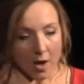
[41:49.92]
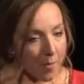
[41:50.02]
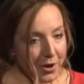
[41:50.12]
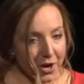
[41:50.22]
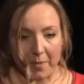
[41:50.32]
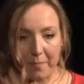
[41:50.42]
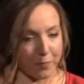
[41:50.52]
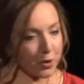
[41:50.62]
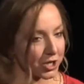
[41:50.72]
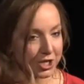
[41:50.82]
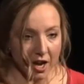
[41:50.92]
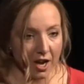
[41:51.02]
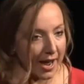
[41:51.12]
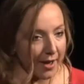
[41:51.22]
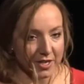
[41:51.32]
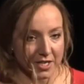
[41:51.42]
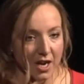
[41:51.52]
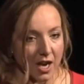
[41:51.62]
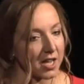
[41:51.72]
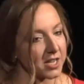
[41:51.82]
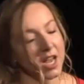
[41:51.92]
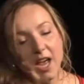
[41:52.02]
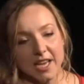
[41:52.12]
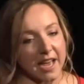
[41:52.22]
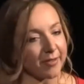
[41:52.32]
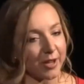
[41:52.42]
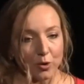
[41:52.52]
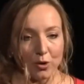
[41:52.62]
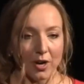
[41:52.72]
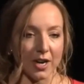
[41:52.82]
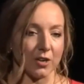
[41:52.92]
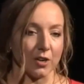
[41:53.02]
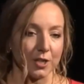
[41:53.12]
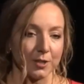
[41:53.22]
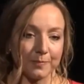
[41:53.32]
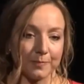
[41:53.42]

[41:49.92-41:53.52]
But I pushed hard out of the start, gave it all I'd got,